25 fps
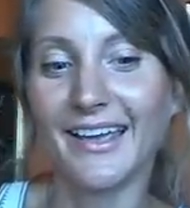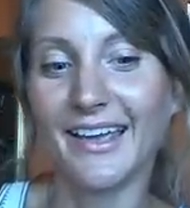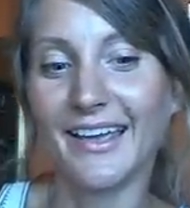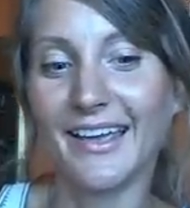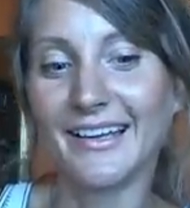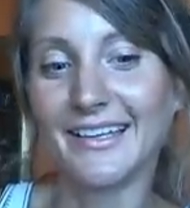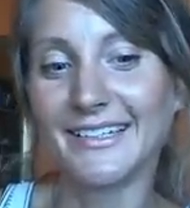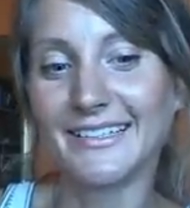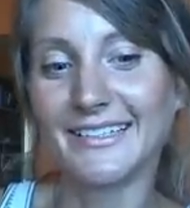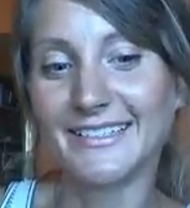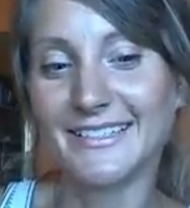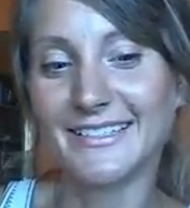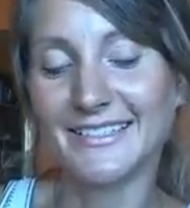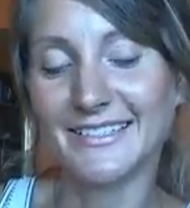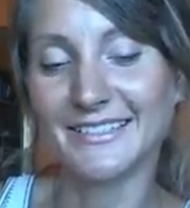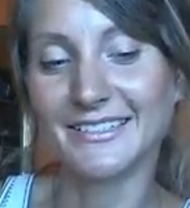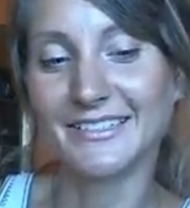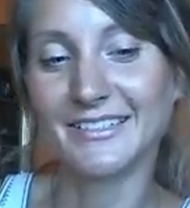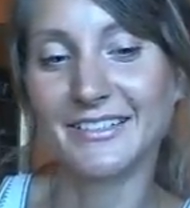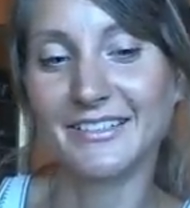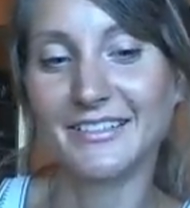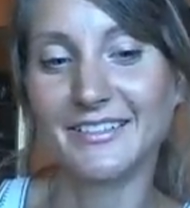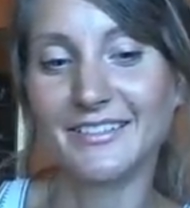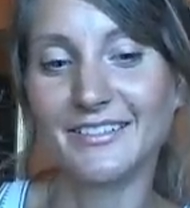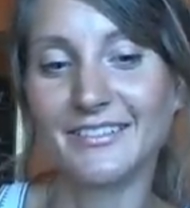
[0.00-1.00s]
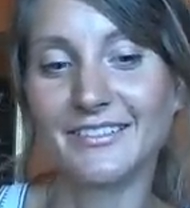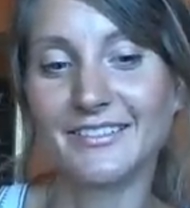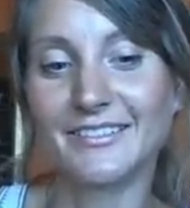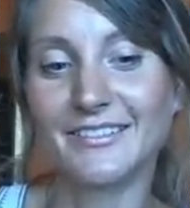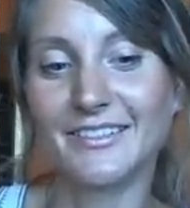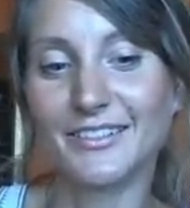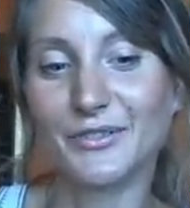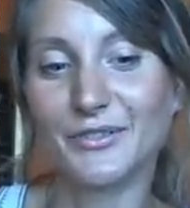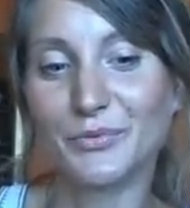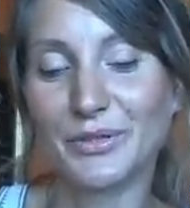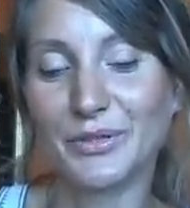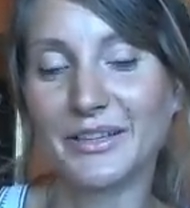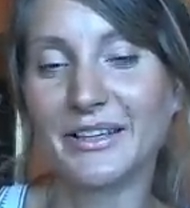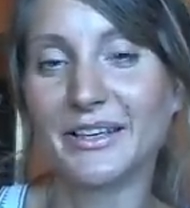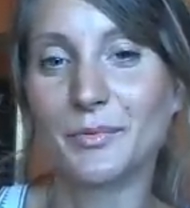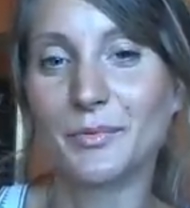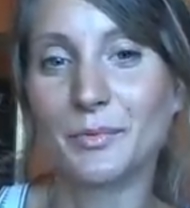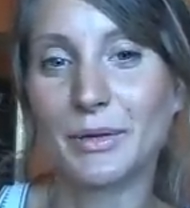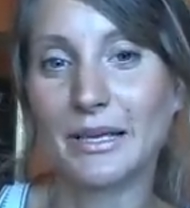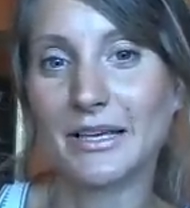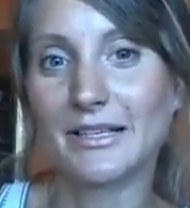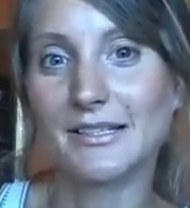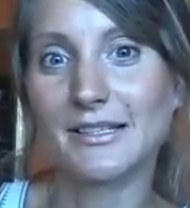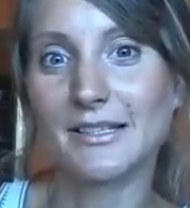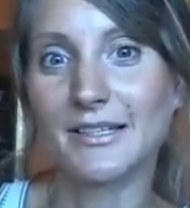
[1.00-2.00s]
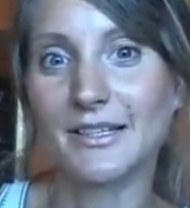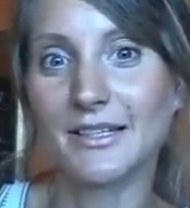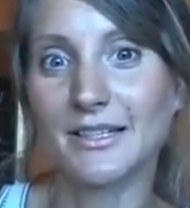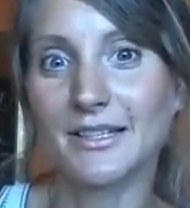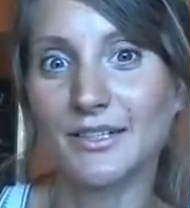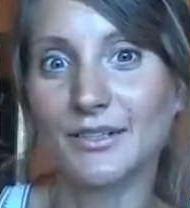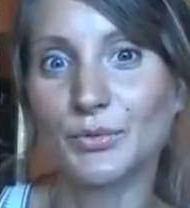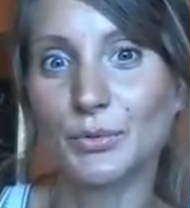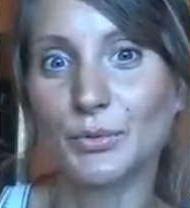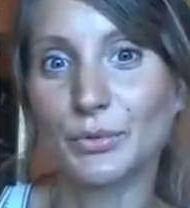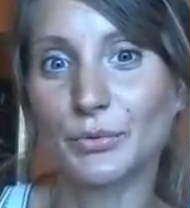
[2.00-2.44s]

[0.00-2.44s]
and really amazing.